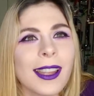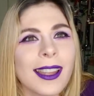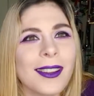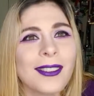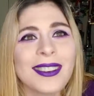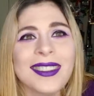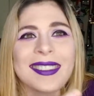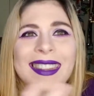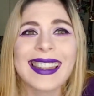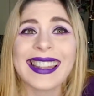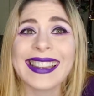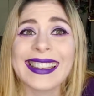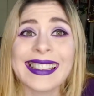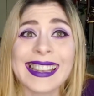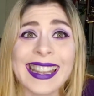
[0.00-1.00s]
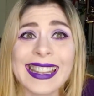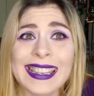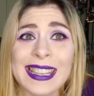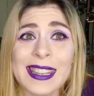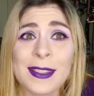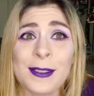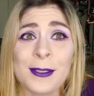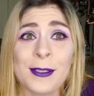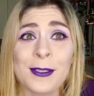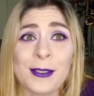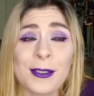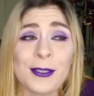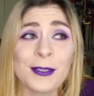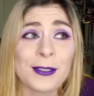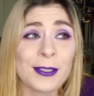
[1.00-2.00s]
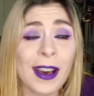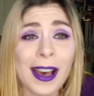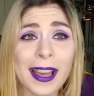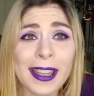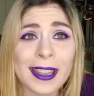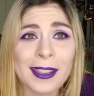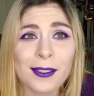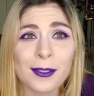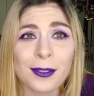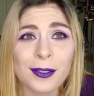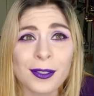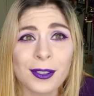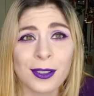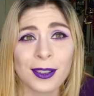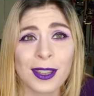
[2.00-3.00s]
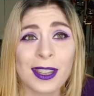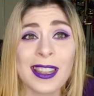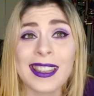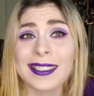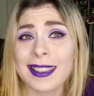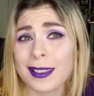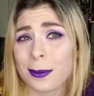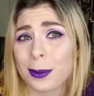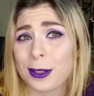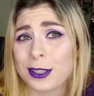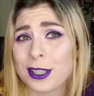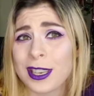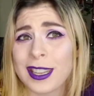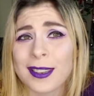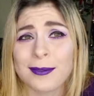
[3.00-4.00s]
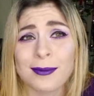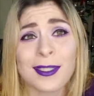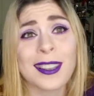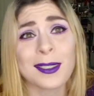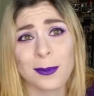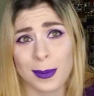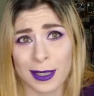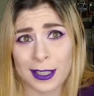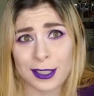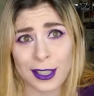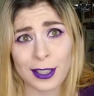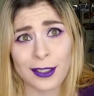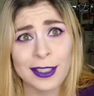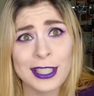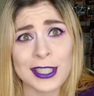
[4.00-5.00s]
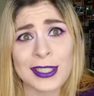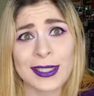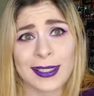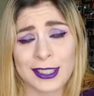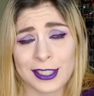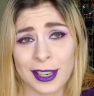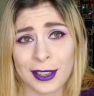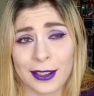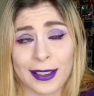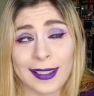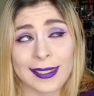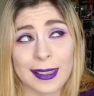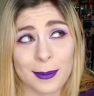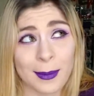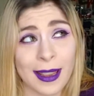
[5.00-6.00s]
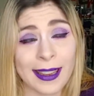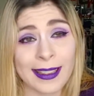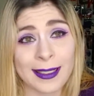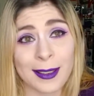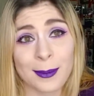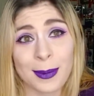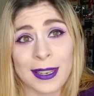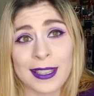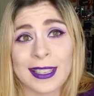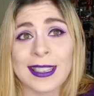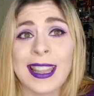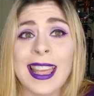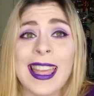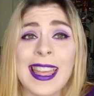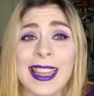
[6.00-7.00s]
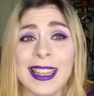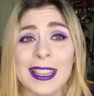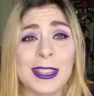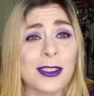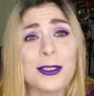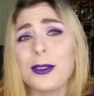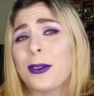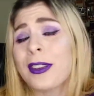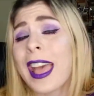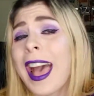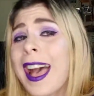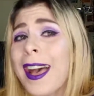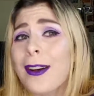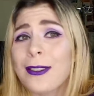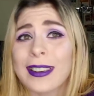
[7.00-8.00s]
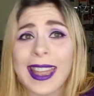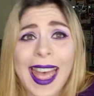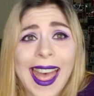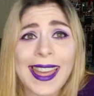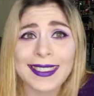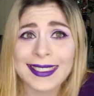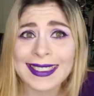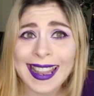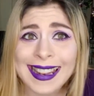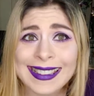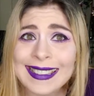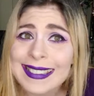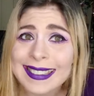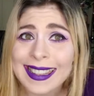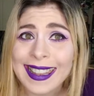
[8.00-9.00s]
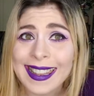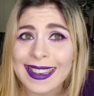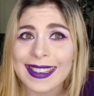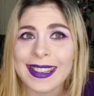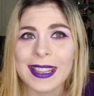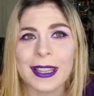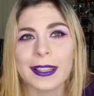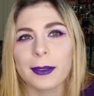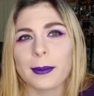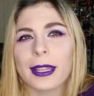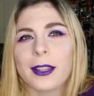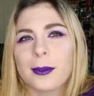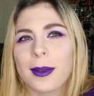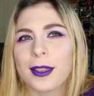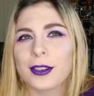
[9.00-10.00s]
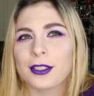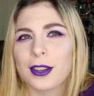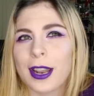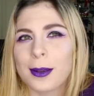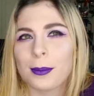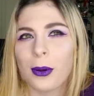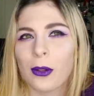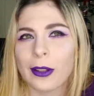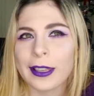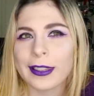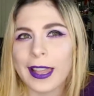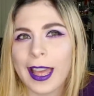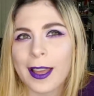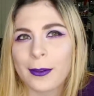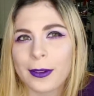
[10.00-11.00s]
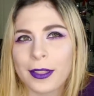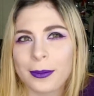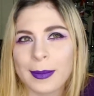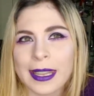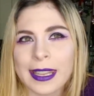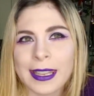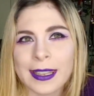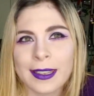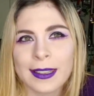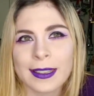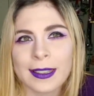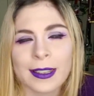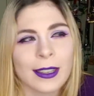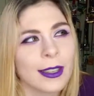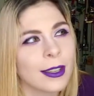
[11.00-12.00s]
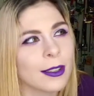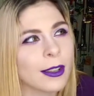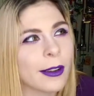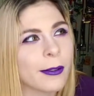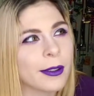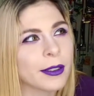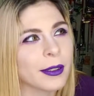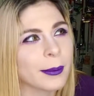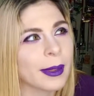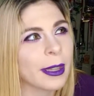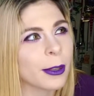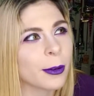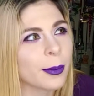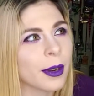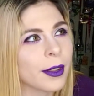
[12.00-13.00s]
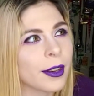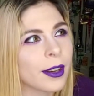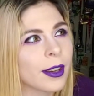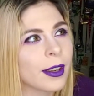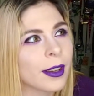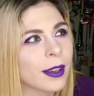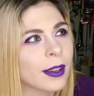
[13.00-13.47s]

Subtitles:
I want to say like 95, and that's pushing it, that's being generous in my opinion, you don't count as a 90s kid. Like, my little brother tried pulling that with me. No, it wasn't my little brother.